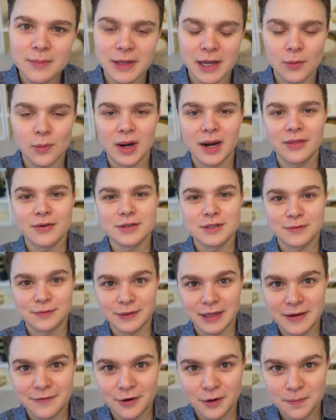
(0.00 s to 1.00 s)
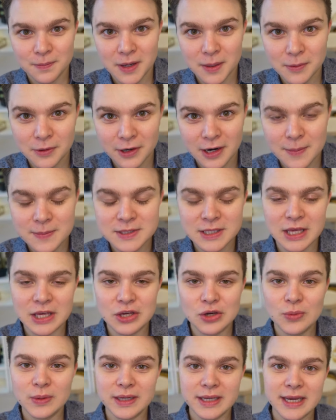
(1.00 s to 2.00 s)
like one of those flavored bubblegums that
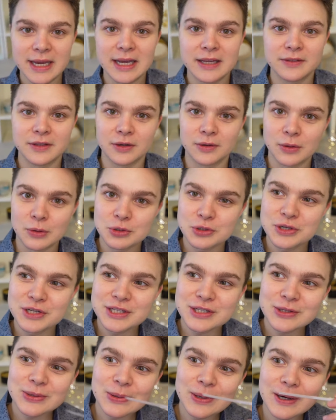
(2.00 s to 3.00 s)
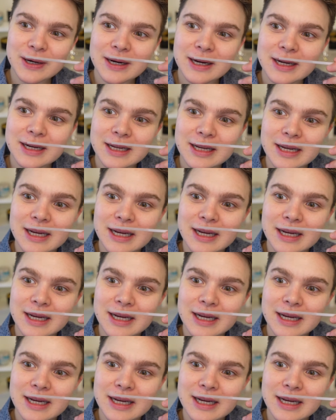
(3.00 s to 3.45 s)
you would get at the grocery store.